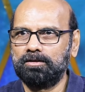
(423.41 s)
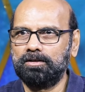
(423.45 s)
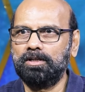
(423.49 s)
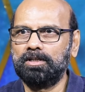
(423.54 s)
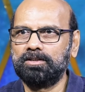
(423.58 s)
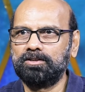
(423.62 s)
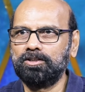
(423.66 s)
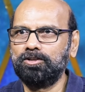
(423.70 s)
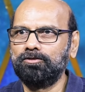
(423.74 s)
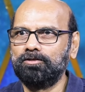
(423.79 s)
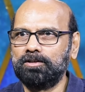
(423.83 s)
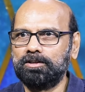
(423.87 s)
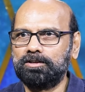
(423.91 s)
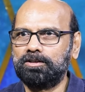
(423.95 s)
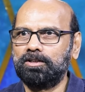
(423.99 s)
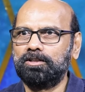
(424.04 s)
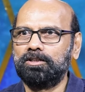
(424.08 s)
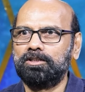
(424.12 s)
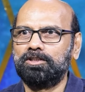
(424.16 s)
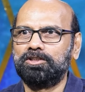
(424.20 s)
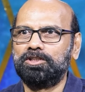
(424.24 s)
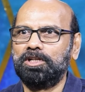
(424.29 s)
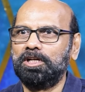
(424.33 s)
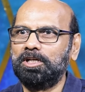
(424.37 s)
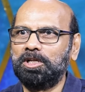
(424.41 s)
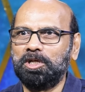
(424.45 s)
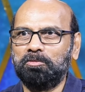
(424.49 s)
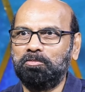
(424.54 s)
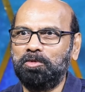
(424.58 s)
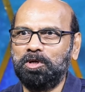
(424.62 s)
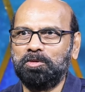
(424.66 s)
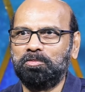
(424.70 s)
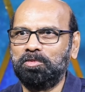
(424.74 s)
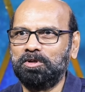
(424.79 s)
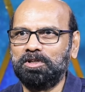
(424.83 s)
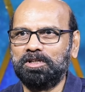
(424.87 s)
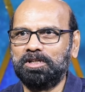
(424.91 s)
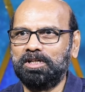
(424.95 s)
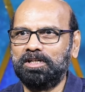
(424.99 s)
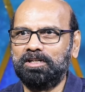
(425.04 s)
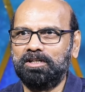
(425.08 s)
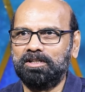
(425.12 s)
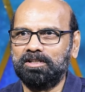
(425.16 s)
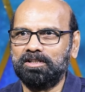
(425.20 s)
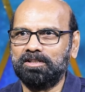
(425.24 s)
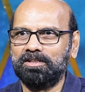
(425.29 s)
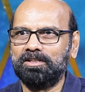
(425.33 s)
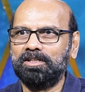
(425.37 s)
He has invested in J K Paper
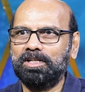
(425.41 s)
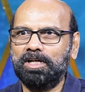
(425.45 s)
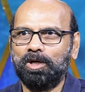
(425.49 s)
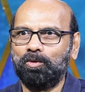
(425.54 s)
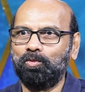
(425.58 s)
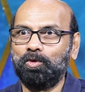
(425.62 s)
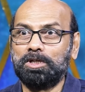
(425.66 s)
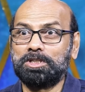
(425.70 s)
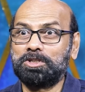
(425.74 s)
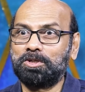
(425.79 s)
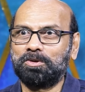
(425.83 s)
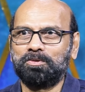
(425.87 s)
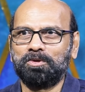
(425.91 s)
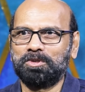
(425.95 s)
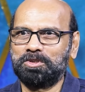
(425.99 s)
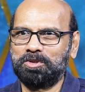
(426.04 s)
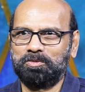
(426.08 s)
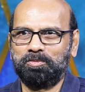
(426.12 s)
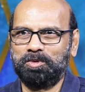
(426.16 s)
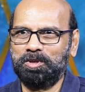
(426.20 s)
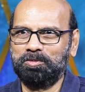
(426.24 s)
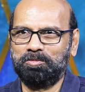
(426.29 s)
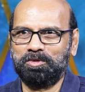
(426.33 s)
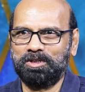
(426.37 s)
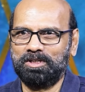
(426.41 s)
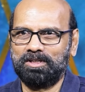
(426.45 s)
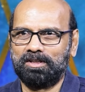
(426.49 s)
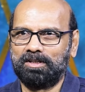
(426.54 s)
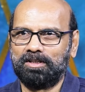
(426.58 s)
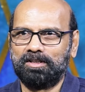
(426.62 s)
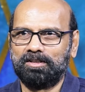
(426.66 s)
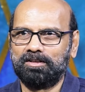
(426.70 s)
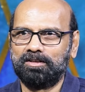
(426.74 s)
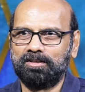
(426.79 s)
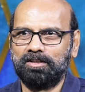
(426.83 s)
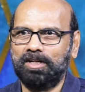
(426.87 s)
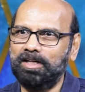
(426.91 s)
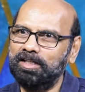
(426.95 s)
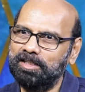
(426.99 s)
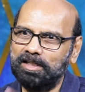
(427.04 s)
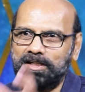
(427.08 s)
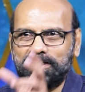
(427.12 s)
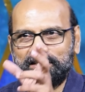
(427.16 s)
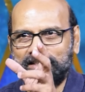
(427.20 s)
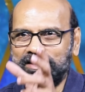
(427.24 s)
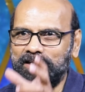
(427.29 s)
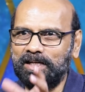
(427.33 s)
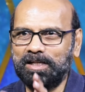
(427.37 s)
and uh, West Coast Paper, mm. right?
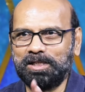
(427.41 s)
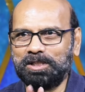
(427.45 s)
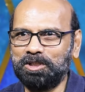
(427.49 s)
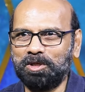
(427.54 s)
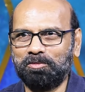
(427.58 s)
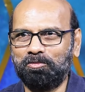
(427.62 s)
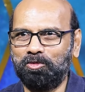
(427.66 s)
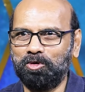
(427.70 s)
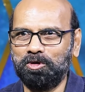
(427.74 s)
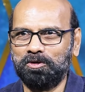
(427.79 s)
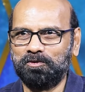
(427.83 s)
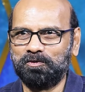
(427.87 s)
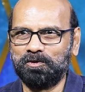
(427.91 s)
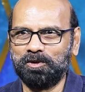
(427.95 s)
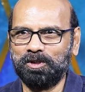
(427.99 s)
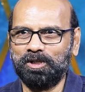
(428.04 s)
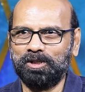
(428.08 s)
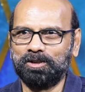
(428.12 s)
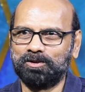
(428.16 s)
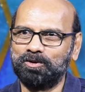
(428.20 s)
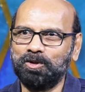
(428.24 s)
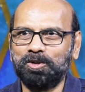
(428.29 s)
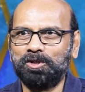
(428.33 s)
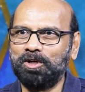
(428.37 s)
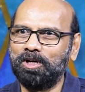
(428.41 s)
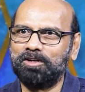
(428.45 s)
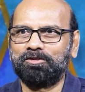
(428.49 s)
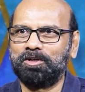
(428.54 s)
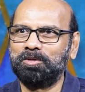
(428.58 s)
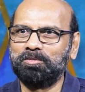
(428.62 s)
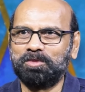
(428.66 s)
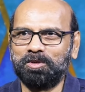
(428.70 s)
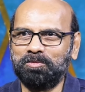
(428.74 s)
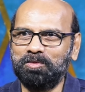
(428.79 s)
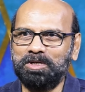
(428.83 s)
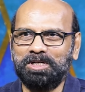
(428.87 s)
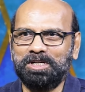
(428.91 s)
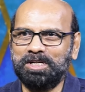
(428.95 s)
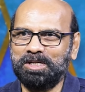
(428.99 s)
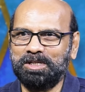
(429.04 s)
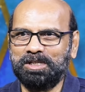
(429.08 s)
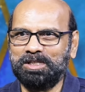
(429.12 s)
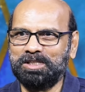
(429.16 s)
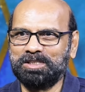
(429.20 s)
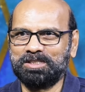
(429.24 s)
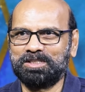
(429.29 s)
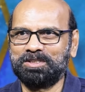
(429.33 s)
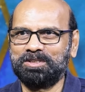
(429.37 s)
It is there in the portfolio. So you are from the media
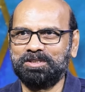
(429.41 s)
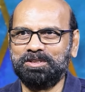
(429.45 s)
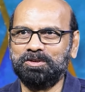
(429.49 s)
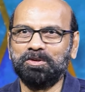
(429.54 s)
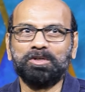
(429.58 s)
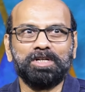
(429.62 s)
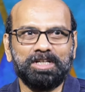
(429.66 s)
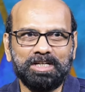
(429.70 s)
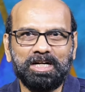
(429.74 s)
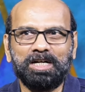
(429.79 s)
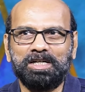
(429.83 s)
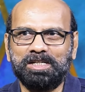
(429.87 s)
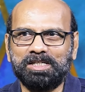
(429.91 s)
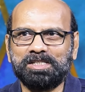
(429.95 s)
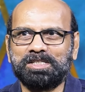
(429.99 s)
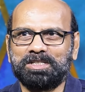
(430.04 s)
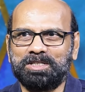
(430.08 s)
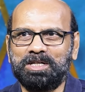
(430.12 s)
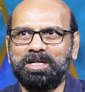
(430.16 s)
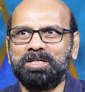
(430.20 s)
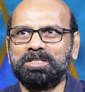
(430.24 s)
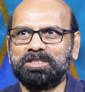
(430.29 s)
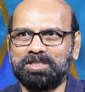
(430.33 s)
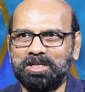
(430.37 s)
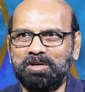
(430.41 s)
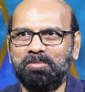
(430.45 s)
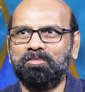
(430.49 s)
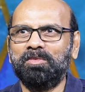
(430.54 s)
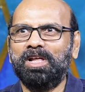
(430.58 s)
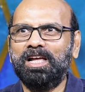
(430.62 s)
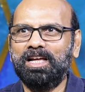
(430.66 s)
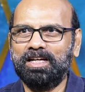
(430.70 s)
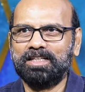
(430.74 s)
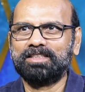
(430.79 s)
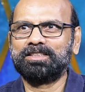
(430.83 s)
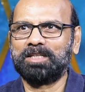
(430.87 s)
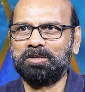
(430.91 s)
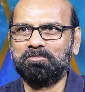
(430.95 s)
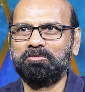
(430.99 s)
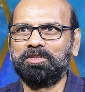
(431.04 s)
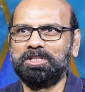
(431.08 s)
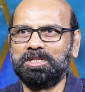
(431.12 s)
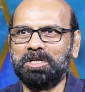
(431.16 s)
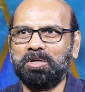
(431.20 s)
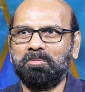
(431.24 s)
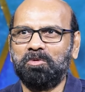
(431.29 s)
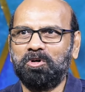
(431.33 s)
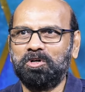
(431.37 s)
industry. You can understand some
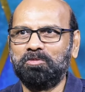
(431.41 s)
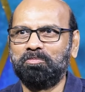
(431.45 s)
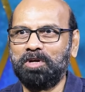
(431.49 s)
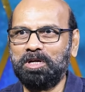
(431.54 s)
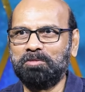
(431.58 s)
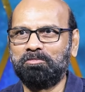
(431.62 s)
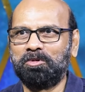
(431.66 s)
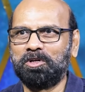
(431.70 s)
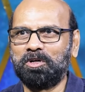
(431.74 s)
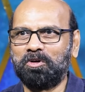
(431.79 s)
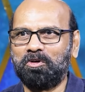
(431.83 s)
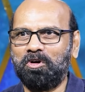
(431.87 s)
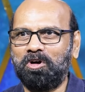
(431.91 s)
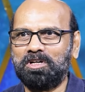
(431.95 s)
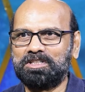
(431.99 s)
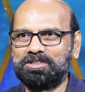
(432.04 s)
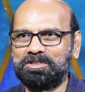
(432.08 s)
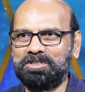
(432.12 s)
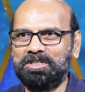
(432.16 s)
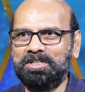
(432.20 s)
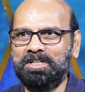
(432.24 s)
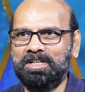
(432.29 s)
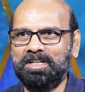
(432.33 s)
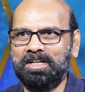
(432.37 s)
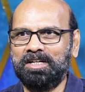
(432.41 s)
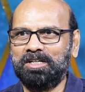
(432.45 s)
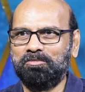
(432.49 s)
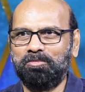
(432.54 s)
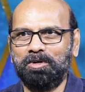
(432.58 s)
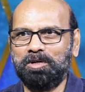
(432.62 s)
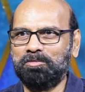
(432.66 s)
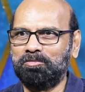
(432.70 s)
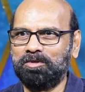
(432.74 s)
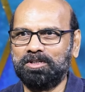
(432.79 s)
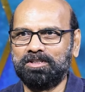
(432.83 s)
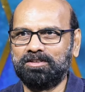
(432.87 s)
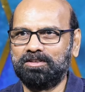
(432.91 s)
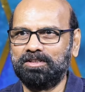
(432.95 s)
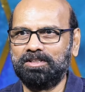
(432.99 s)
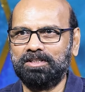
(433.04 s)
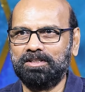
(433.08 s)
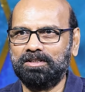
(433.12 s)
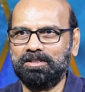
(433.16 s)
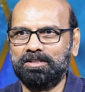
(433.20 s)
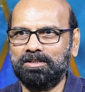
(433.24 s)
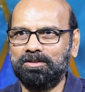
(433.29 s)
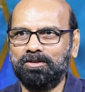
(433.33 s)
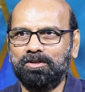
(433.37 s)
something about paper costing and paper
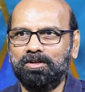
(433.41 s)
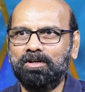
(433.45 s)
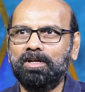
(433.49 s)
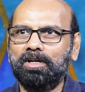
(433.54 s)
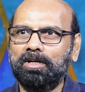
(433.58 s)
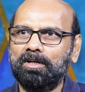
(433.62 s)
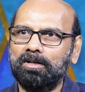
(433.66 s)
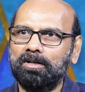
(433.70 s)
thing, you know.